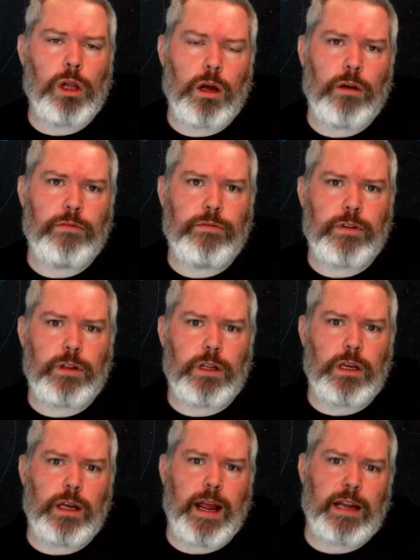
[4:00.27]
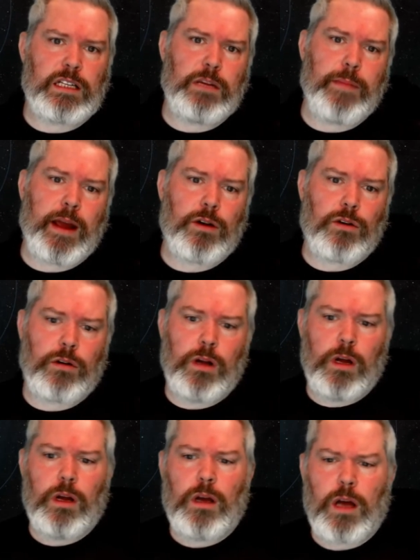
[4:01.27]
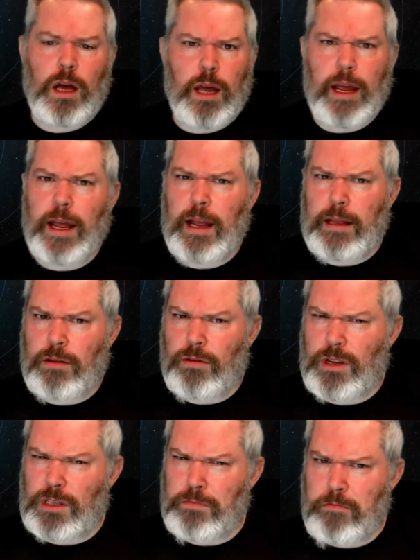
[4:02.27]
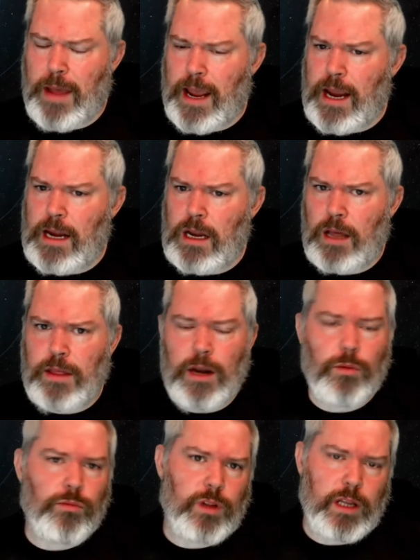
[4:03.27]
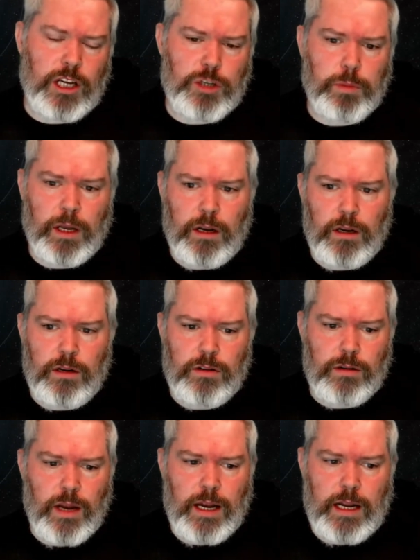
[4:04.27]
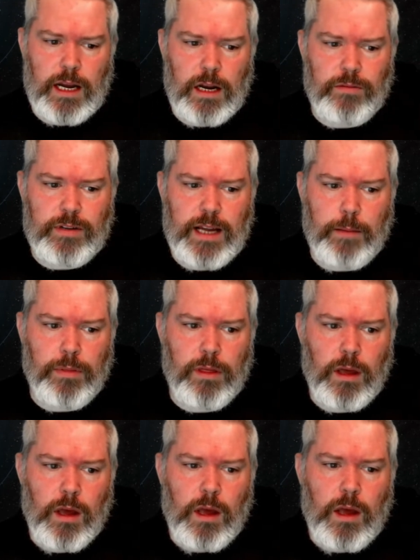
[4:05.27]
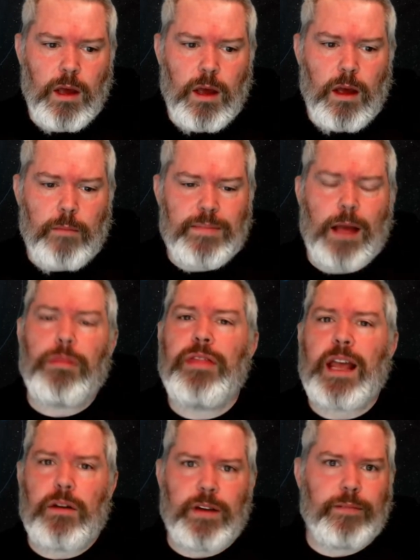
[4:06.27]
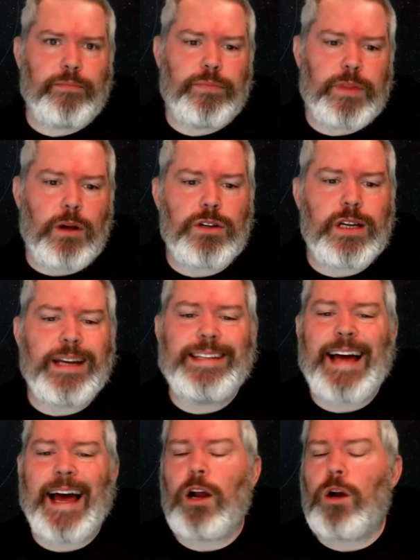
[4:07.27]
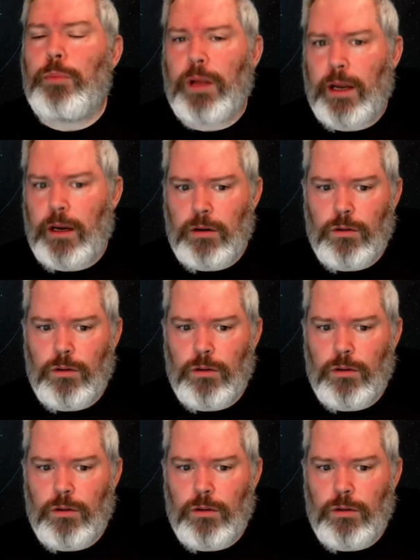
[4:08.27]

of the antimatter either is made. They don't really explain it in any kind of depth. Now, think of it. There is an entire planet